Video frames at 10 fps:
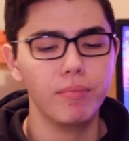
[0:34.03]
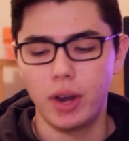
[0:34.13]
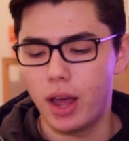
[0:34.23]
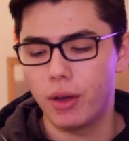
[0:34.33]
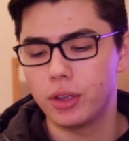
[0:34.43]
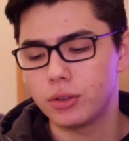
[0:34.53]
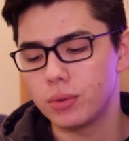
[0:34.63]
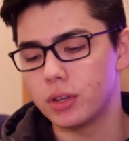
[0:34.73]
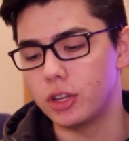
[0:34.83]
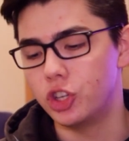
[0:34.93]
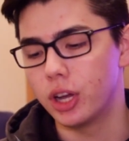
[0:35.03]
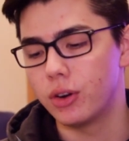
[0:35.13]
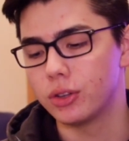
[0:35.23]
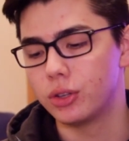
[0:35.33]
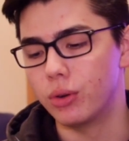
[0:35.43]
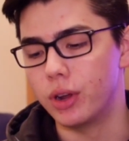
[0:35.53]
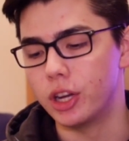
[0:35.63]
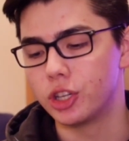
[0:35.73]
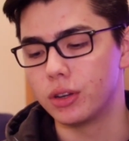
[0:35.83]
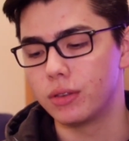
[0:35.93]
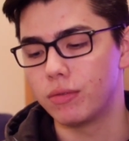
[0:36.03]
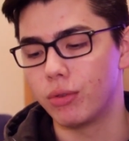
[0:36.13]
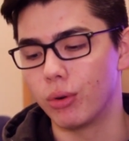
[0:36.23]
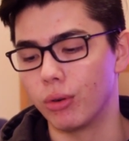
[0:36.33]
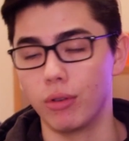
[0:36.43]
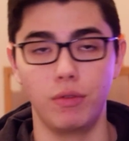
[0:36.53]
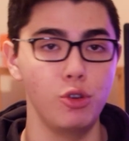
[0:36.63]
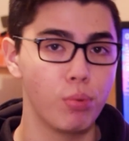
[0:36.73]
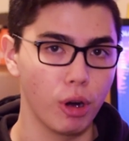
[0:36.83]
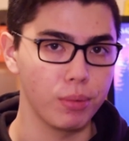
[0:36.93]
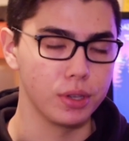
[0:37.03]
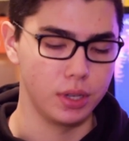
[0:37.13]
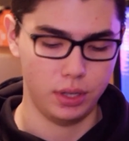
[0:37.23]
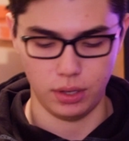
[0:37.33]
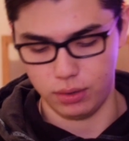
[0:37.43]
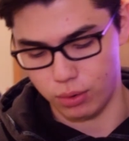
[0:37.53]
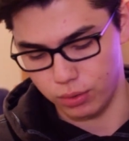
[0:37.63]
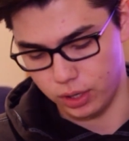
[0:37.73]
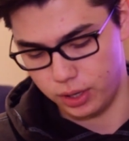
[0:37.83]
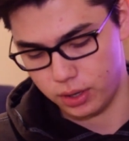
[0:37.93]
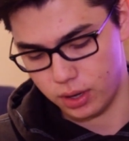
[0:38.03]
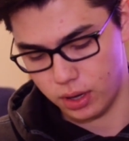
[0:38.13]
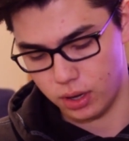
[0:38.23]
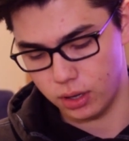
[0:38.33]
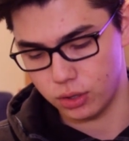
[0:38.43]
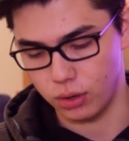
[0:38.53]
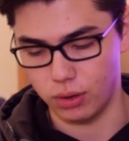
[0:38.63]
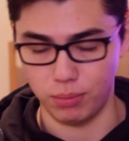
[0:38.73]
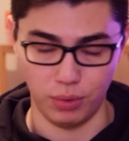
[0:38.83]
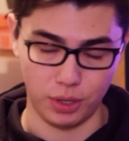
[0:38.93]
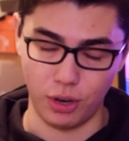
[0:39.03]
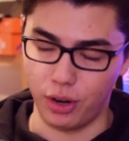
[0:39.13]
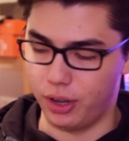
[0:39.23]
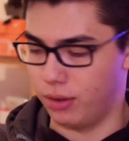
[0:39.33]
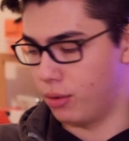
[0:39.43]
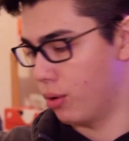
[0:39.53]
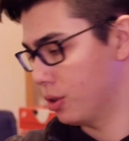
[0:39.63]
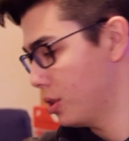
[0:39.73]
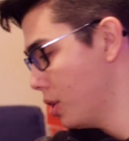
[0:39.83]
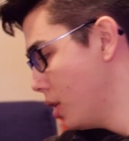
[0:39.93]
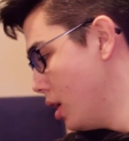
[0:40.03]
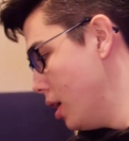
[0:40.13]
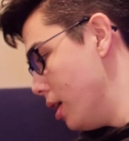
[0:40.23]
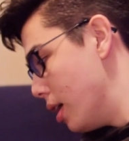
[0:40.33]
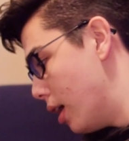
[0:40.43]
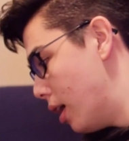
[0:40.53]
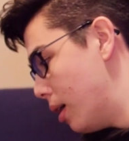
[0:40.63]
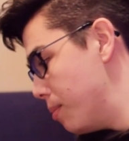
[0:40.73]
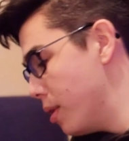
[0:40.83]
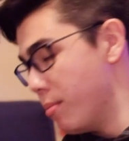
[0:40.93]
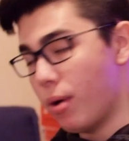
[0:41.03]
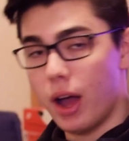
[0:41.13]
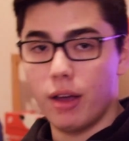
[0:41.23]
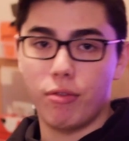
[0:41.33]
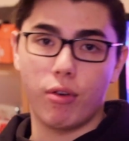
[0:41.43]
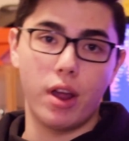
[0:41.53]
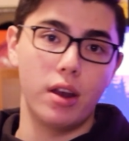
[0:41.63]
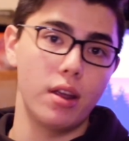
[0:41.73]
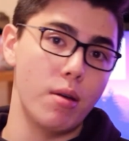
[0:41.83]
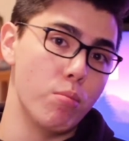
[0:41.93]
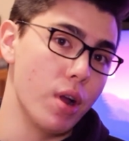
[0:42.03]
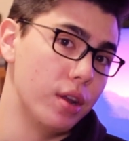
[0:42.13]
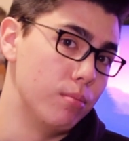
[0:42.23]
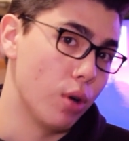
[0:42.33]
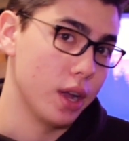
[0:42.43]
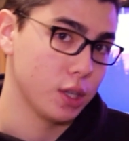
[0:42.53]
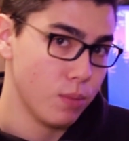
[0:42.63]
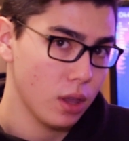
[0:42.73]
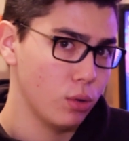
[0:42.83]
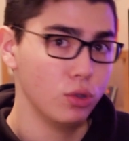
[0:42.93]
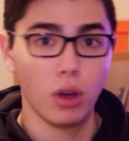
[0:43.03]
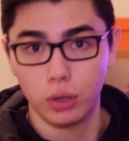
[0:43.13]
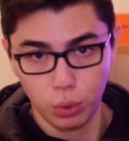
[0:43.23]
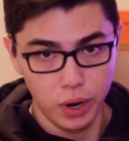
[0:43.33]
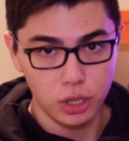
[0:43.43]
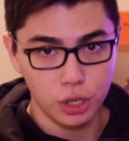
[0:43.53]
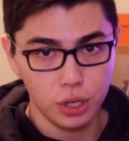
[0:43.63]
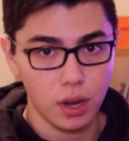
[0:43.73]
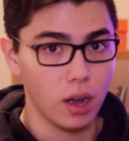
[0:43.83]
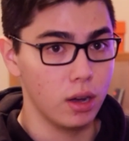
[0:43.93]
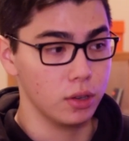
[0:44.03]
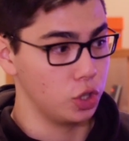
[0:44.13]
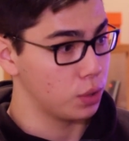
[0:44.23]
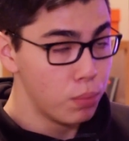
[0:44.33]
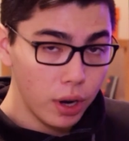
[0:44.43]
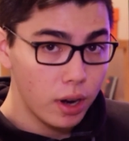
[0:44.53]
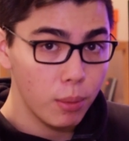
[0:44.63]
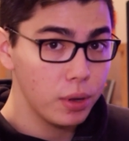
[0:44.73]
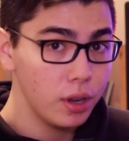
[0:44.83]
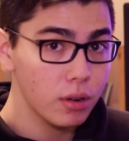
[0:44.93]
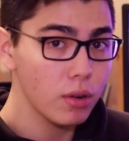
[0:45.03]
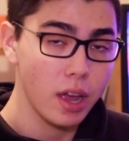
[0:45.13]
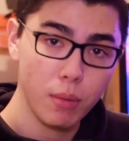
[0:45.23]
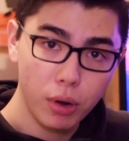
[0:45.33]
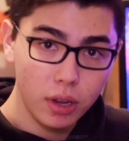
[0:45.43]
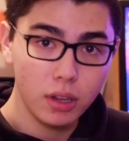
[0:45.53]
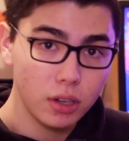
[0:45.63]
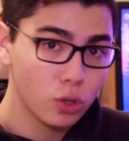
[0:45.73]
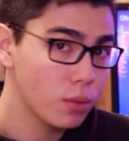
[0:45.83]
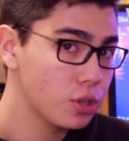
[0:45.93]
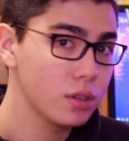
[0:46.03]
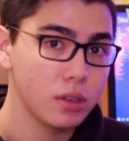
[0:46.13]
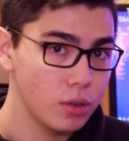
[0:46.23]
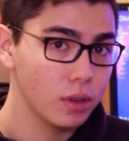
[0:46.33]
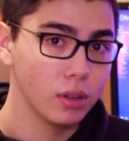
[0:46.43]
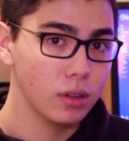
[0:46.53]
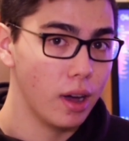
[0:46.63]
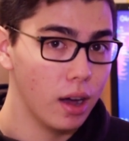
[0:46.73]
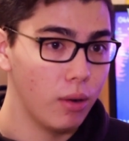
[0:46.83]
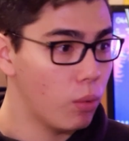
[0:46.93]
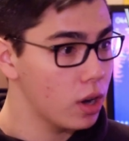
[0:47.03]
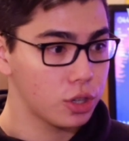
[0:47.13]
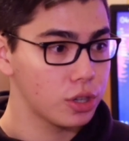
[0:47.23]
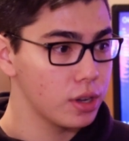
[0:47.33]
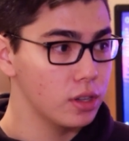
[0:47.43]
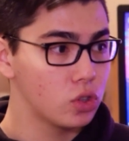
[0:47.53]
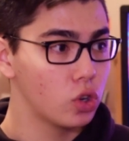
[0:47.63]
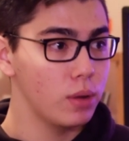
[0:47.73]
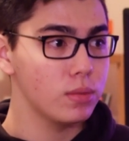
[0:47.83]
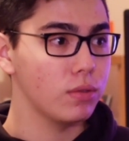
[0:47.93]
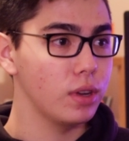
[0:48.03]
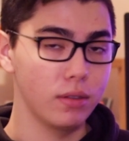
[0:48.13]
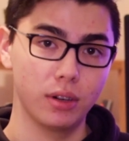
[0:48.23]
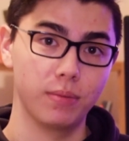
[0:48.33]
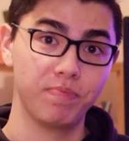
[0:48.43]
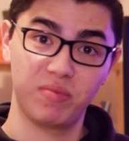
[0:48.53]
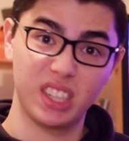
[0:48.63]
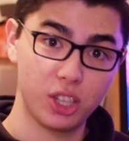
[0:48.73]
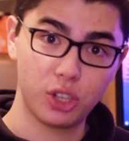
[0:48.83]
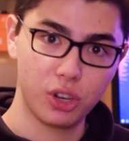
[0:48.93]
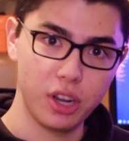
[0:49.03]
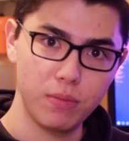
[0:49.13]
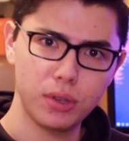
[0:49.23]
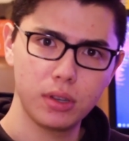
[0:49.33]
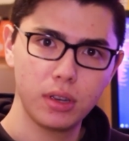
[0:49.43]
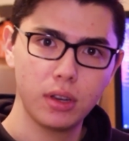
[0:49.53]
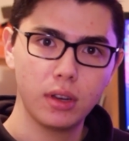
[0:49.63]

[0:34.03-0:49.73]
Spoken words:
Now, this was a generous donation for review purposes only, so I'll be returning it, of course, by a friend, Brendan Brian Smith, who's on Twitch. I'll just put it up here and put it in the description. You can watch his streams if he ever streams.